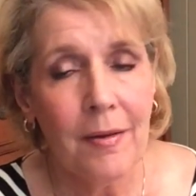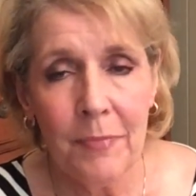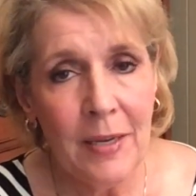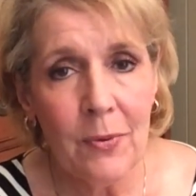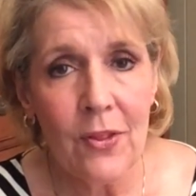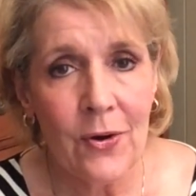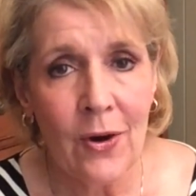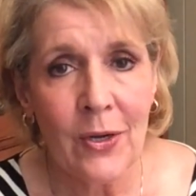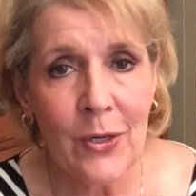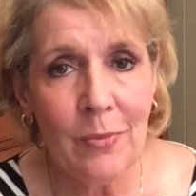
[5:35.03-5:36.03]
people that are
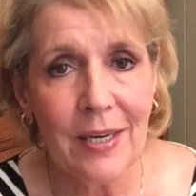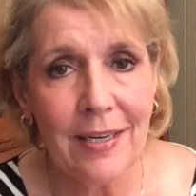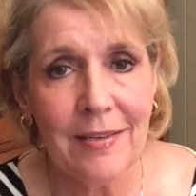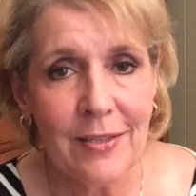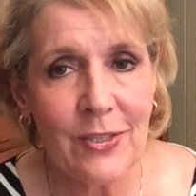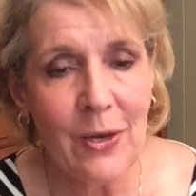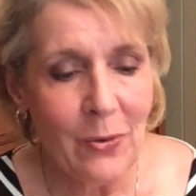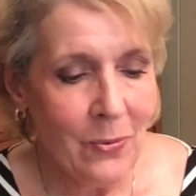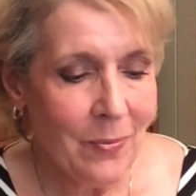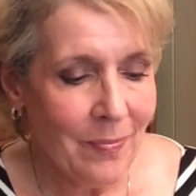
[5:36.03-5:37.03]
on Coumadin.
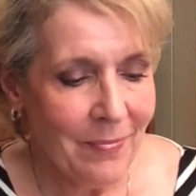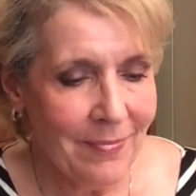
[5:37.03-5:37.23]
So